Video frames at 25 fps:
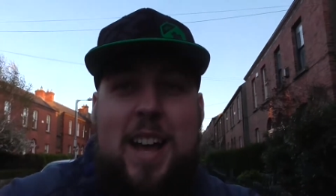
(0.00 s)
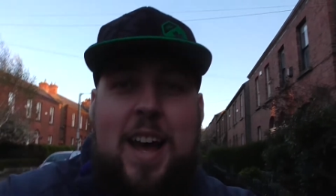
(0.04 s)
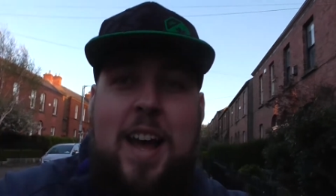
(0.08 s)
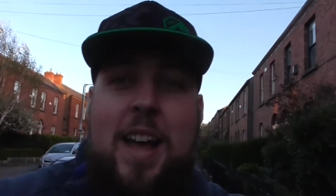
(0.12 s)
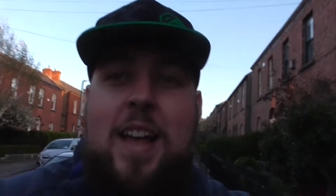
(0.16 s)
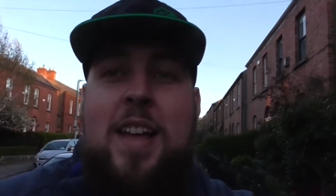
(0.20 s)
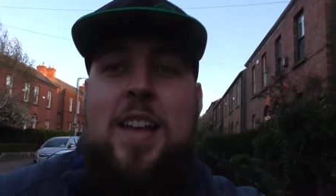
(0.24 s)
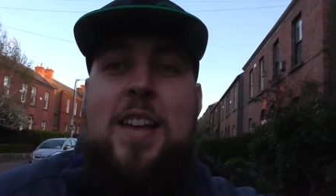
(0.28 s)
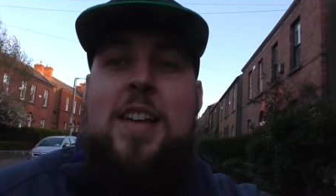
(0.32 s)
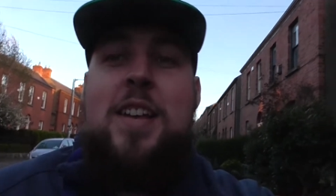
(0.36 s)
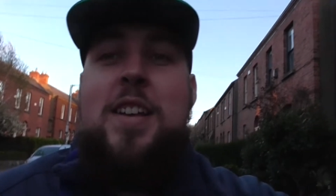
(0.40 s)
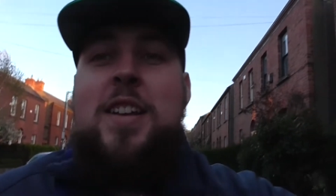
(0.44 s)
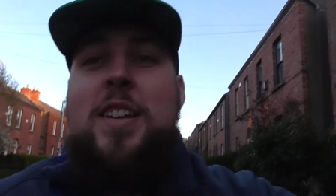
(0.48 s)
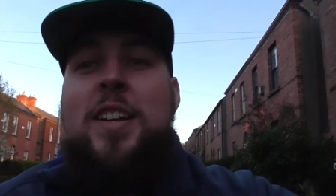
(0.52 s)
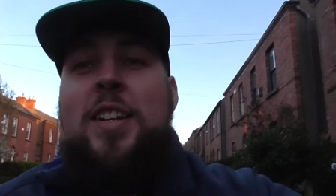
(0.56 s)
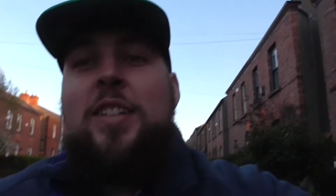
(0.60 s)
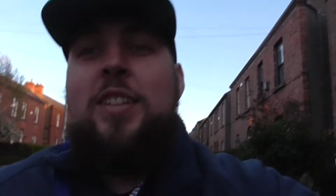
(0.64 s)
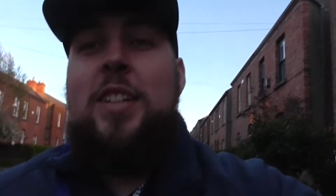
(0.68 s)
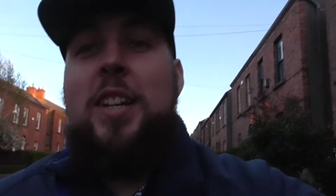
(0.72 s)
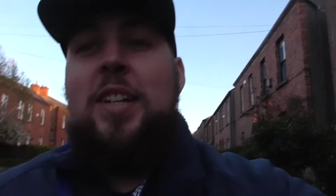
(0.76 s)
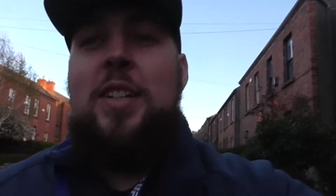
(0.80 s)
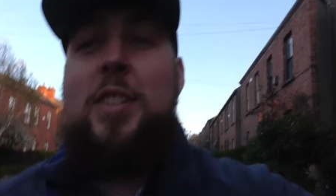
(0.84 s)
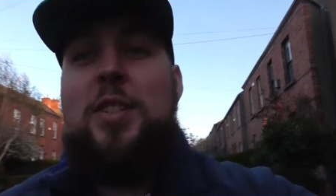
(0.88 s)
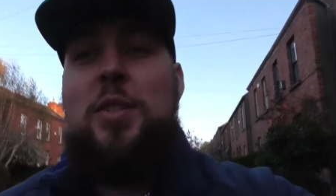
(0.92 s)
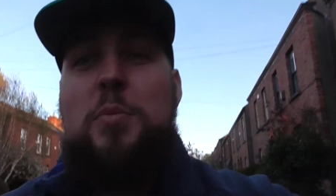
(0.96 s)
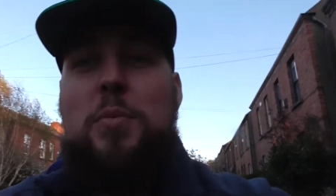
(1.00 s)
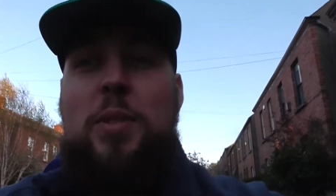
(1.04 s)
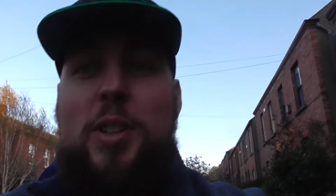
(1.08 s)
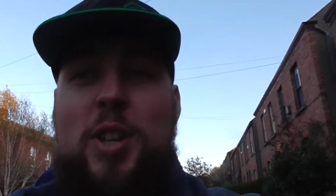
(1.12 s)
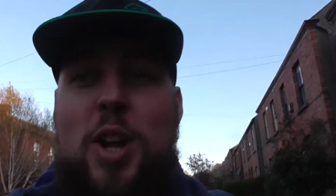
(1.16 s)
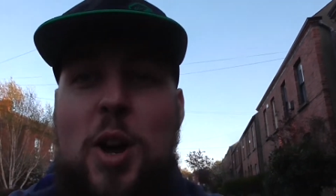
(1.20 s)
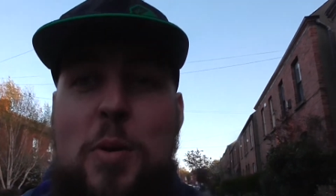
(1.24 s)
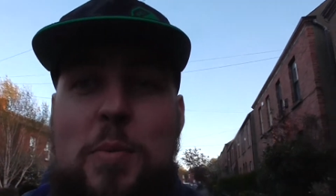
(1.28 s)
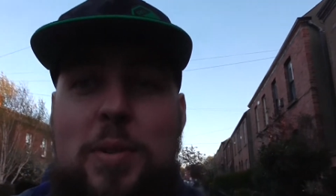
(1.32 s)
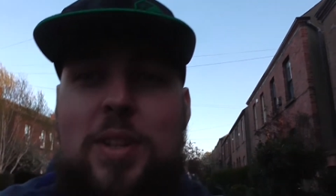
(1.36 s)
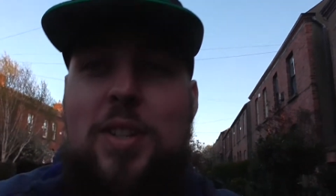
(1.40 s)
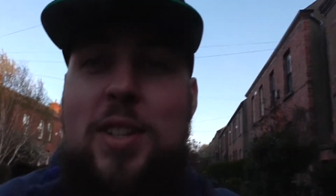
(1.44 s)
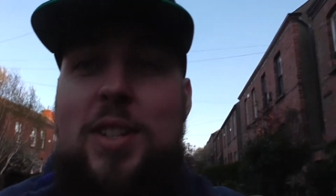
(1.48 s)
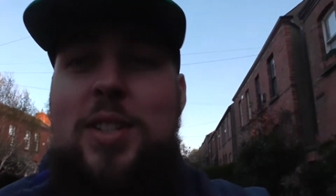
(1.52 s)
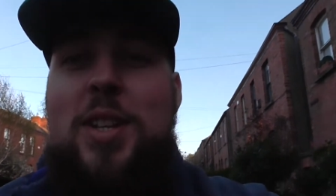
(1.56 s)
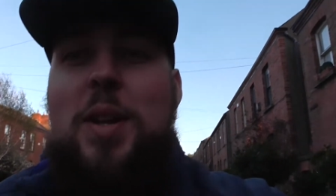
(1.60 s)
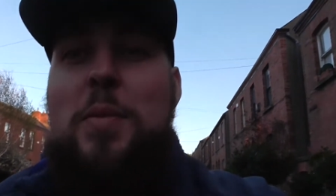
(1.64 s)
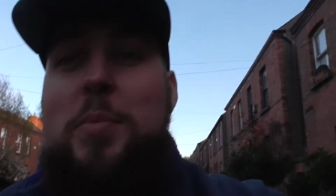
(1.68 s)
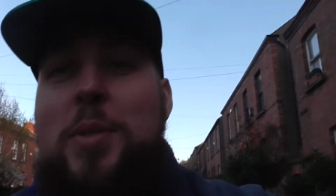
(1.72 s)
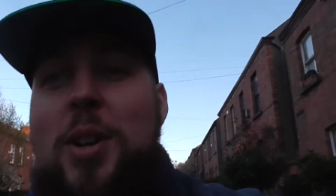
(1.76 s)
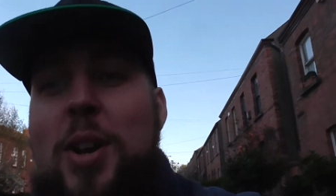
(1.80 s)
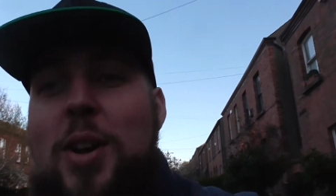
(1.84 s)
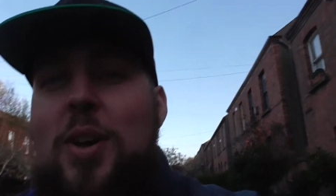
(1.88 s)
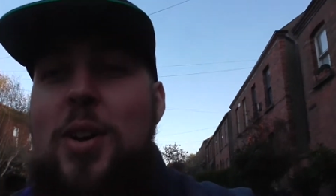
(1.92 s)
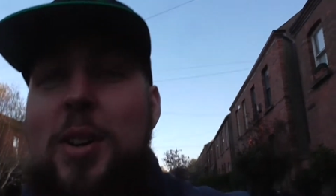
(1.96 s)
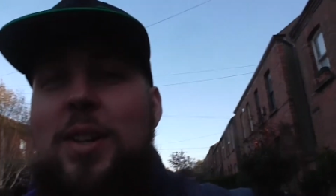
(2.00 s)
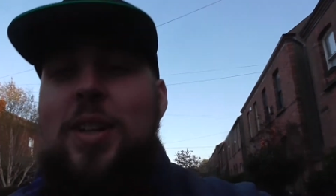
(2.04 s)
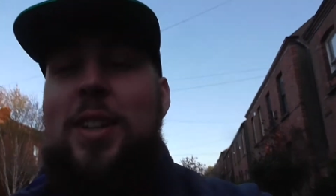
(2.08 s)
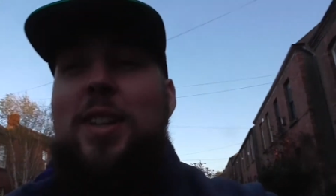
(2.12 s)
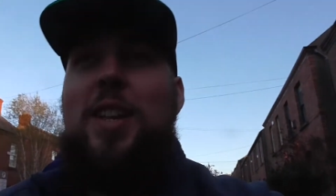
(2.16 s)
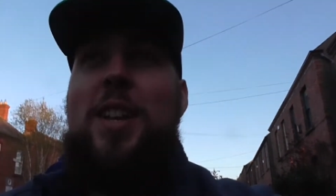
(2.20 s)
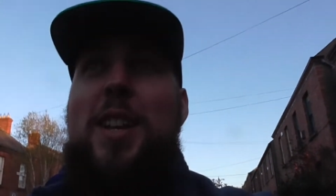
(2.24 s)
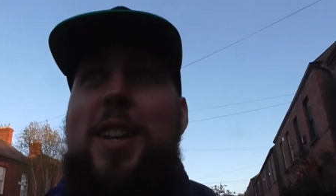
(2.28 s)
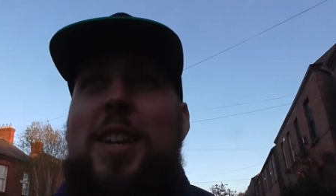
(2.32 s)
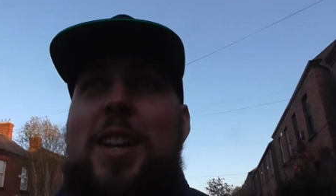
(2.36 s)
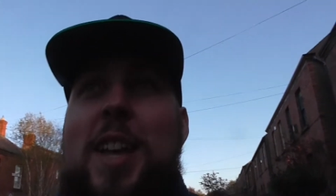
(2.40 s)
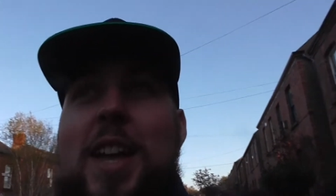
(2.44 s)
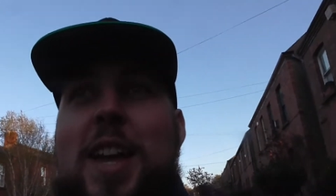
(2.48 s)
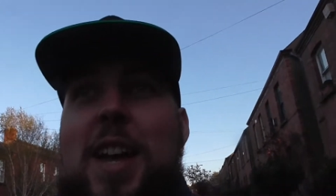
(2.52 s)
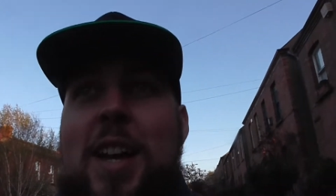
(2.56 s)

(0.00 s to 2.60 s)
that, that someone told me to stop talking like